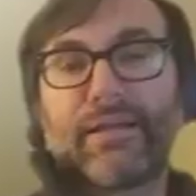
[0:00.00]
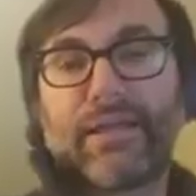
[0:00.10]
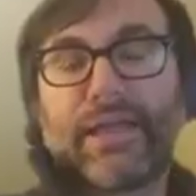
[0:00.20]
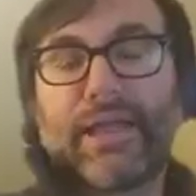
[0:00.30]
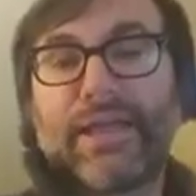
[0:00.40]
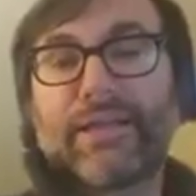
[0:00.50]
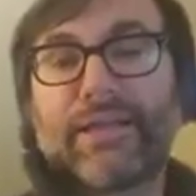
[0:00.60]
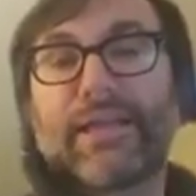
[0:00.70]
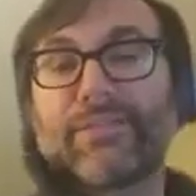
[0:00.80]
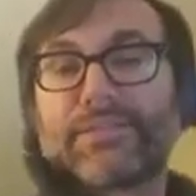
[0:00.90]
And
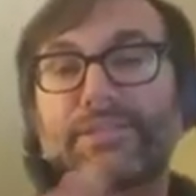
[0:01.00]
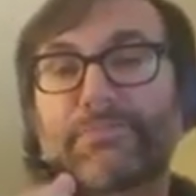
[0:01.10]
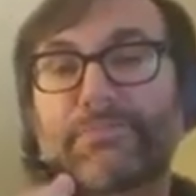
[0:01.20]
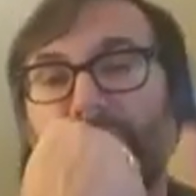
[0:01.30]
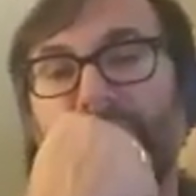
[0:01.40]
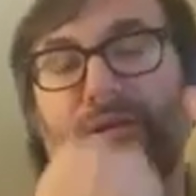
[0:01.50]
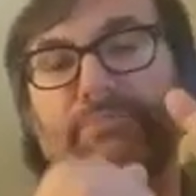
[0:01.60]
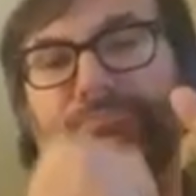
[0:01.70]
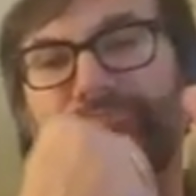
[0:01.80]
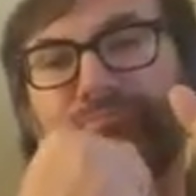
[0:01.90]
this has been one of the
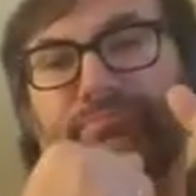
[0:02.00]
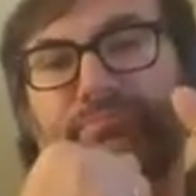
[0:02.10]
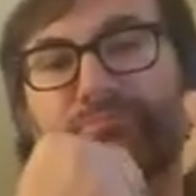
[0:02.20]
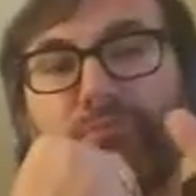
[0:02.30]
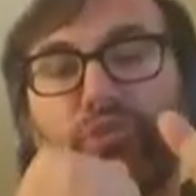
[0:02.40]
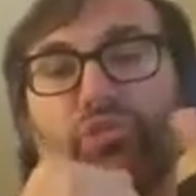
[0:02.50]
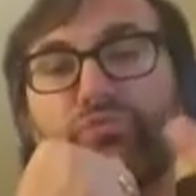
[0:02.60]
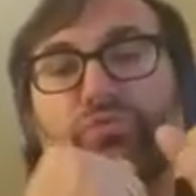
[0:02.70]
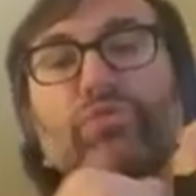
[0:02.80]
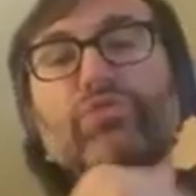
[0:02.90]

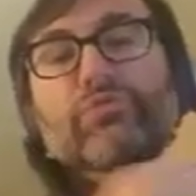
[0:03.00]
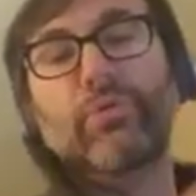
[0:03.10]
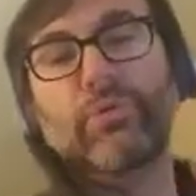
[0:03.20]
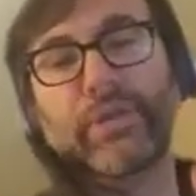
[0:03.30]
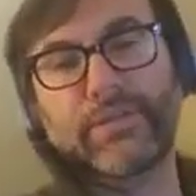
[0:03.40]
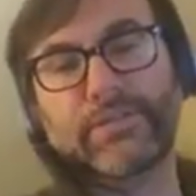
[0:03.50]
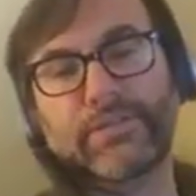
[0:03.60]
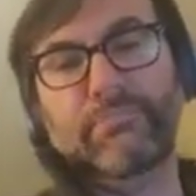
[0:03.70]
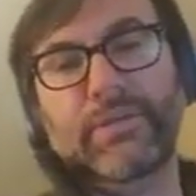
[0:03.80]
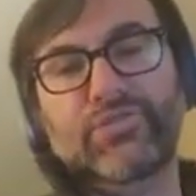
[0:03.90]
rude points
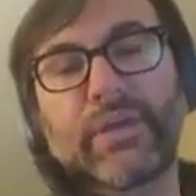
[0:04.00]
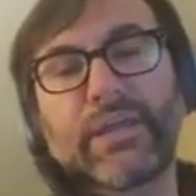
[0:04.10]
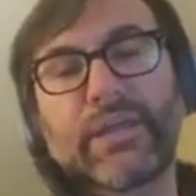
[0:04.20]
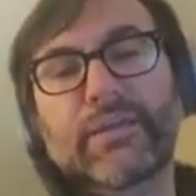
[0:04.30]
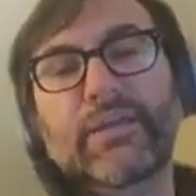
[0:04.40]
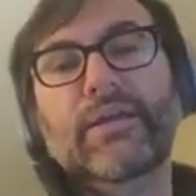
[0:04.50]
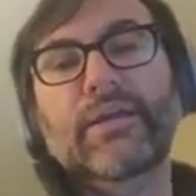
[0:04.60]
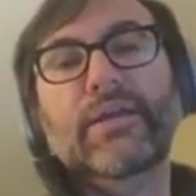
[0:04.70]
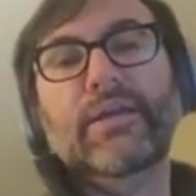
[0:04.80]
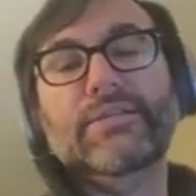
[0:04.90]
between
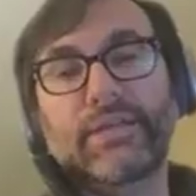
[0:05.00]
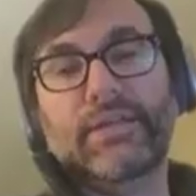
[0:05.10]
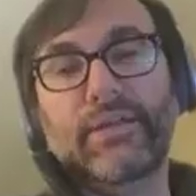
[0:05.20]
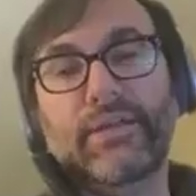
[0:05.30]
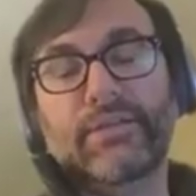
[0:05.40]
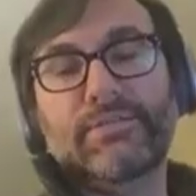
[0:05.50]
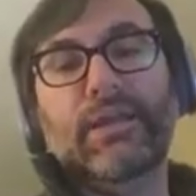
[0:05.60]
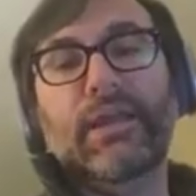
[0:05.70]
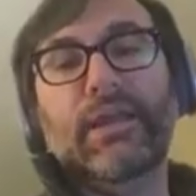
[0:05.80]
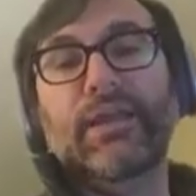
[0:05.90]
science
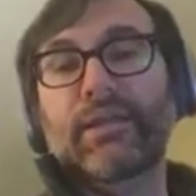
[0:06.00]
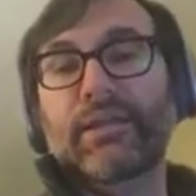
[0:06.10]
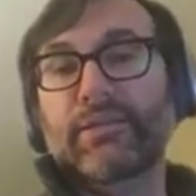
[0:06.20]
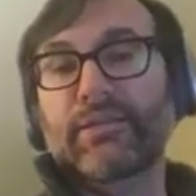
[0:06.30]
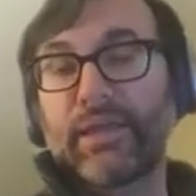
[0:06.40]
and